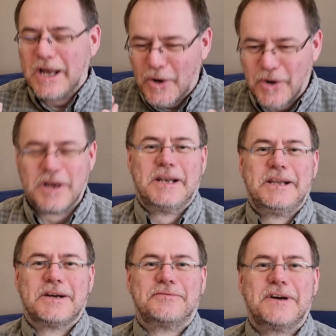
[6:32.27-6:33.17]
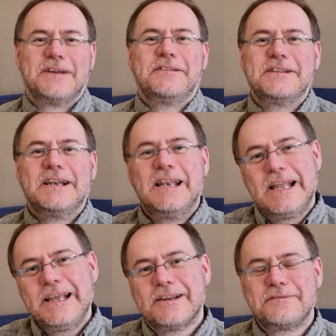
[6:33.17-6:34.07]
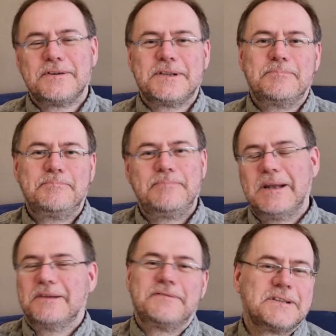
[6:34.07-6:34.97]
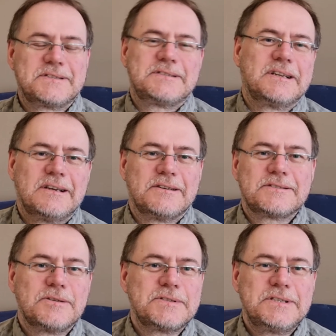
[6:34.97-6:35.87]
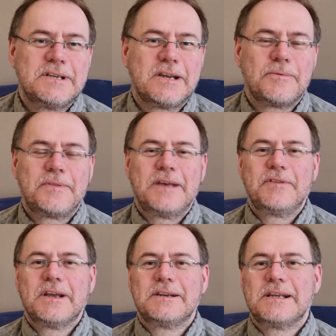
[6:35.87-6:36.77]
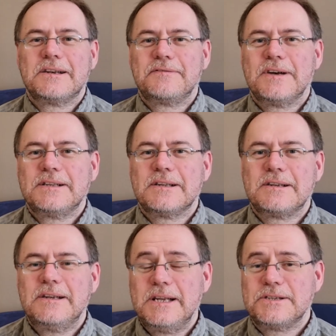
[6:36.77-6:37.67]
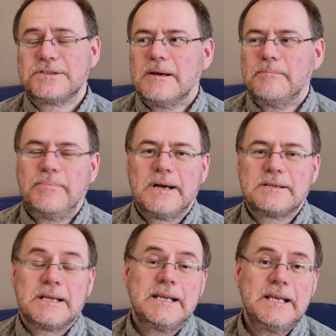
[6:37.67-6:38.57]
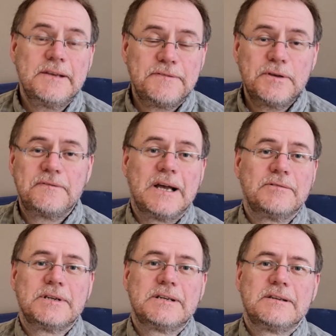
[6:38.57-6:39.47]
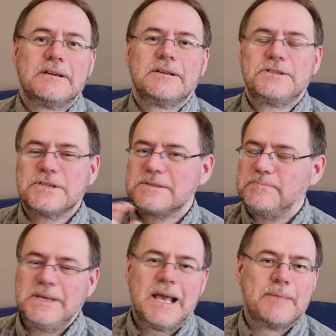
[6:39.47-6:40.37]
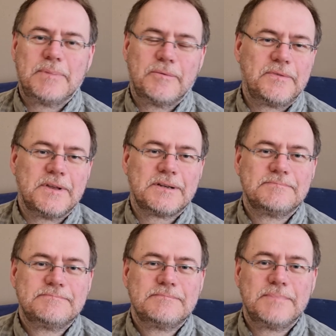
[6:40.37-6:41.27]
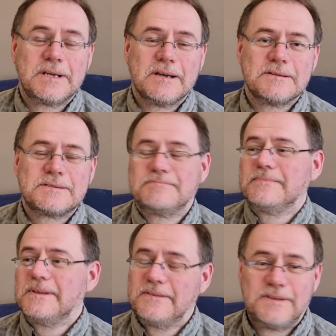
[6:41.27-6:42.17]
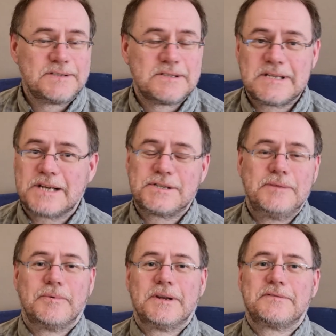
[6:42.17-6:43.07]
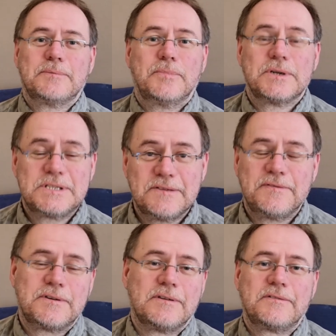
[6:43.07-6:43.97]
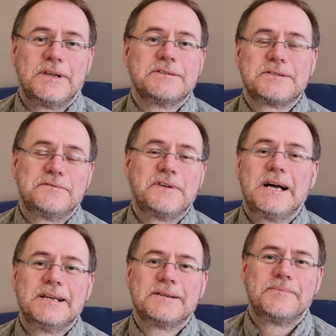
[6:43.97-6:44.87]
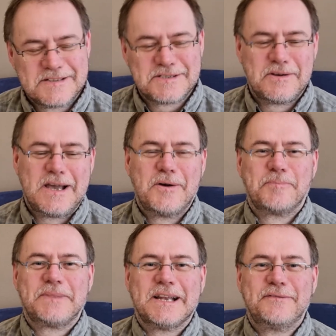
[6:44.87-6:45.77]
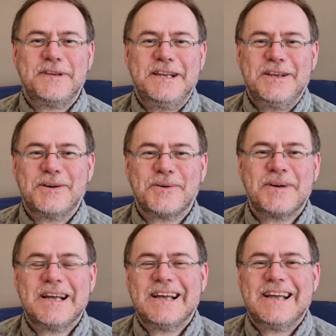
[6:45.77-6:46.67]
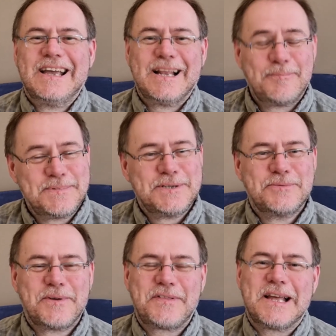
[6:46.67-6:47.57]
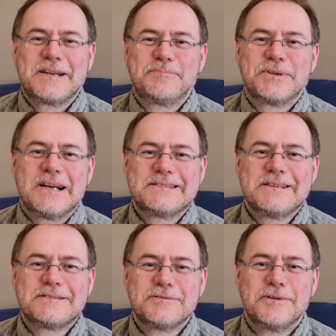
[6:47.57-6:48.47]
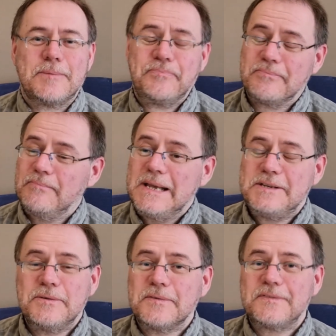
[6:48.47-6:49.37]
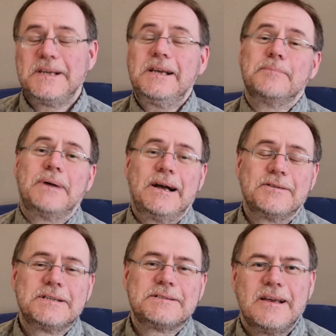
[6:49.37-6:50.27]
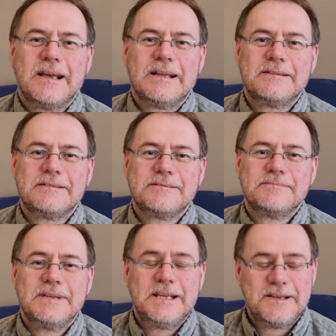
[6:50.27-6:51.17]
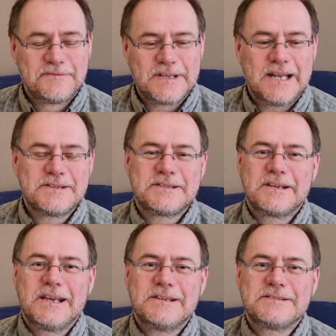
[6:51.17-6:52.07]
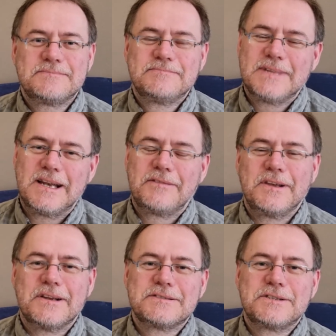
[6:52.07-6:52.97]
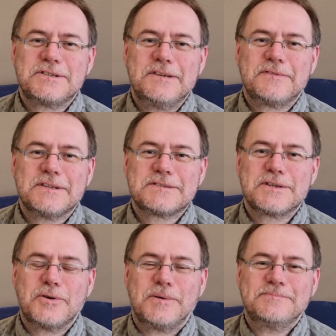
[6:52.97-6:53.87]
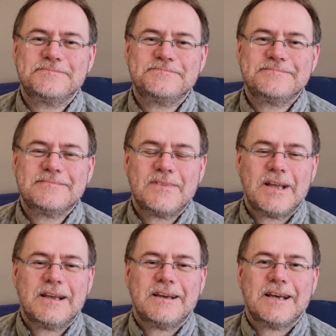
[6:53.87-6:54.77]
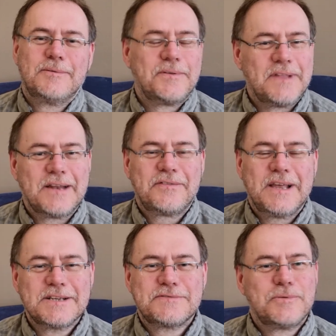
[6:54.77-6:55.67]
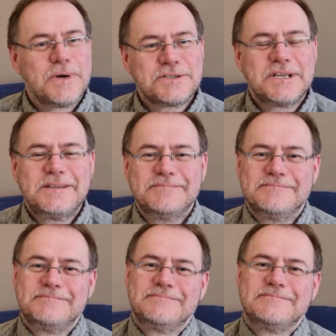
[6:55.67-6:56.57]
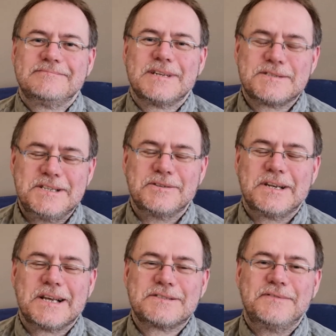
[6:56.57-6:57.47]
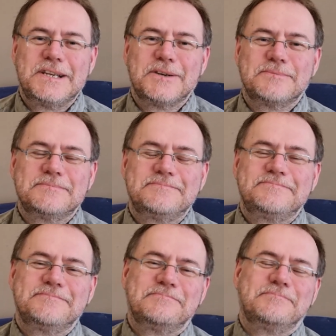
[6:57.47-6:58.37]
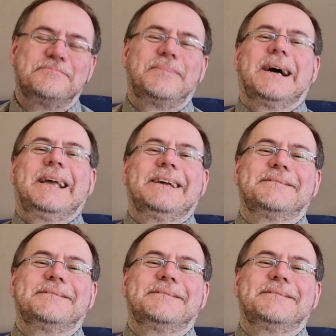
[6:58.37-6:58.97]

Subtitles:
earlier rather than later for the benefits that are associated with having identified that niche. But if you found it, just be happy with it, because this is actually one of the more difficult things to find. So I hope that video helped you with that process or made you think about it. And if that is the case, then I think it's achieved its goal. And with that, thanks for watching. See you in the next video. Bye.